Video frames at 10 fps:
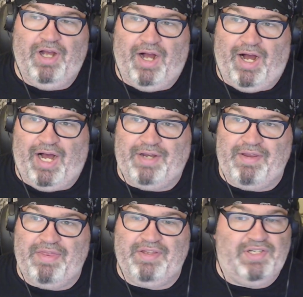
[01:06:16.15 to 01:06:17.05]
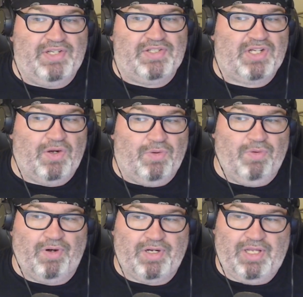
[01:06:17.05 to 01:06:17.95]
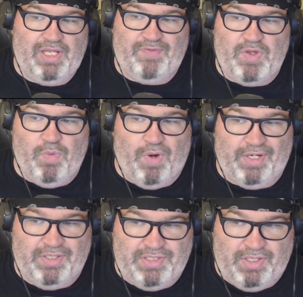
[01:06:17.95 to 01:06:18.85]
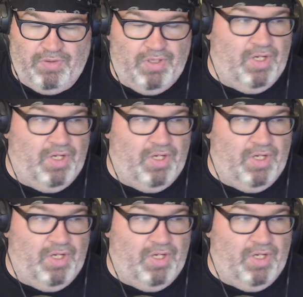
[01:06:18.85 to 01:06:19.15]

on the Discord if you wanted to.